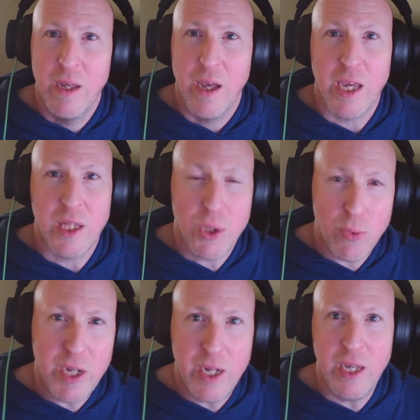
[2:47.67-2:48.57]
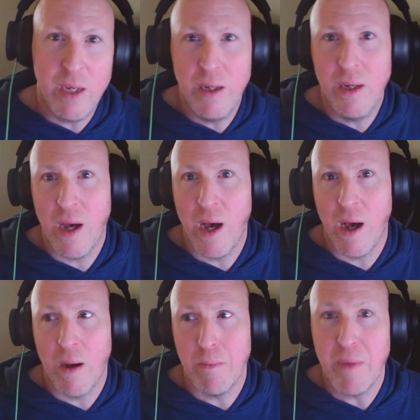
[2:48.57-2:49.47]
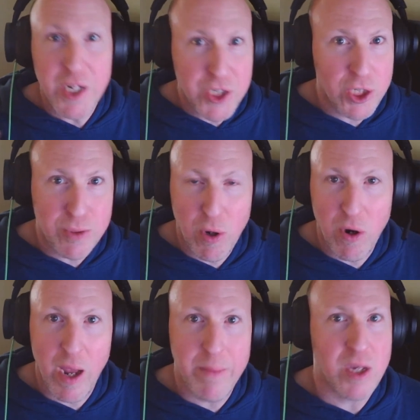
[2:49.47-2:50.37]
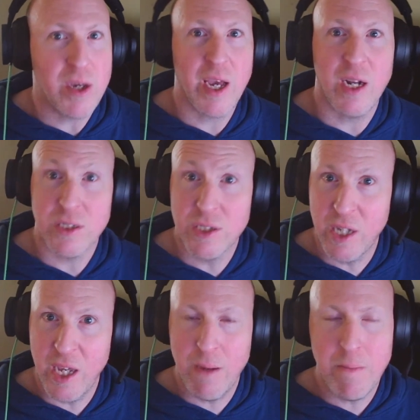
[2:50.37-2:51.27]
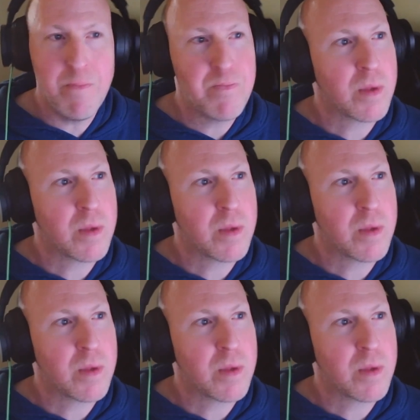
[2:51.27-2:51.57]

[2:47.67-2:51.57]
3D miniatures program that you can get on Steam,